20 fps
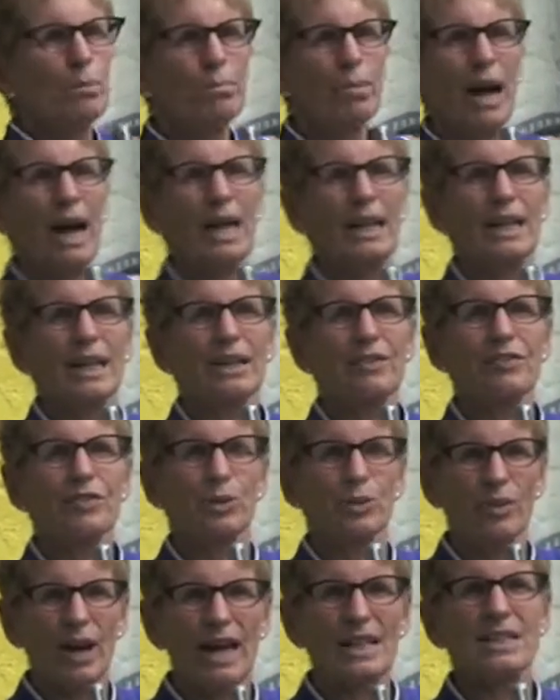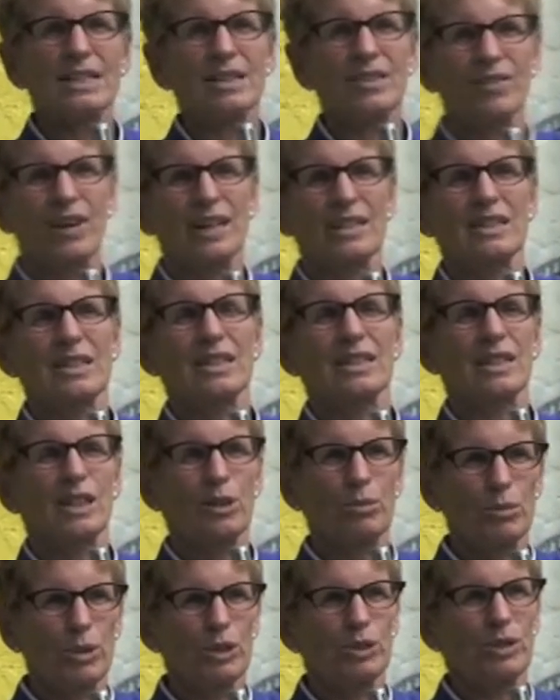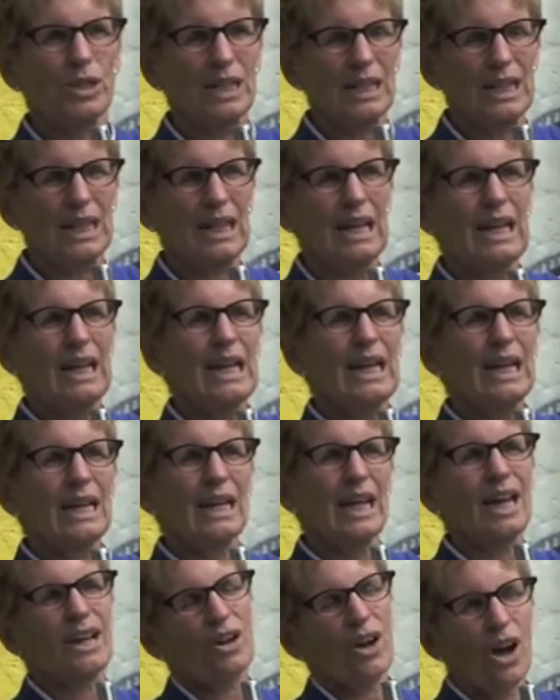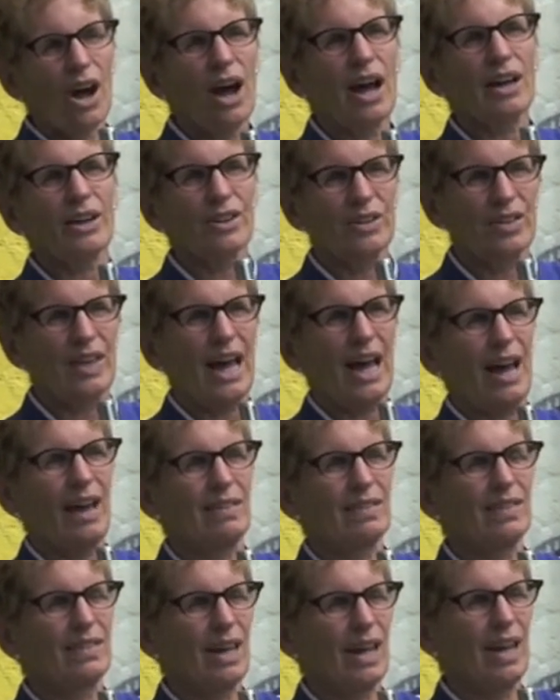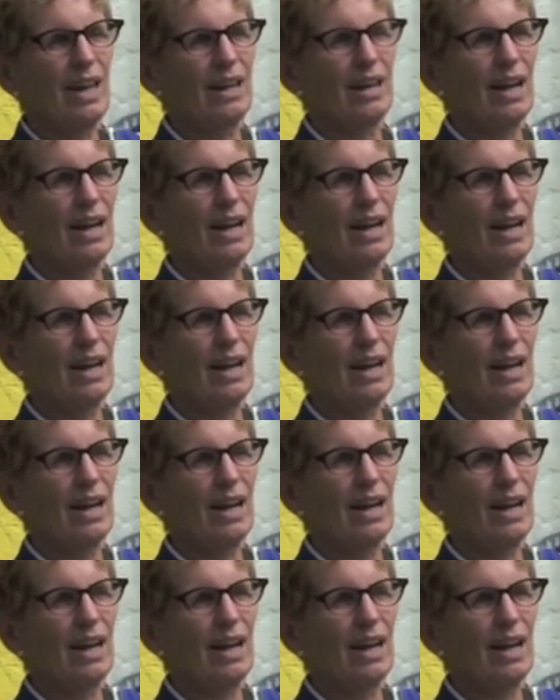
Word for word: But if the rest of us as a community can honor that, then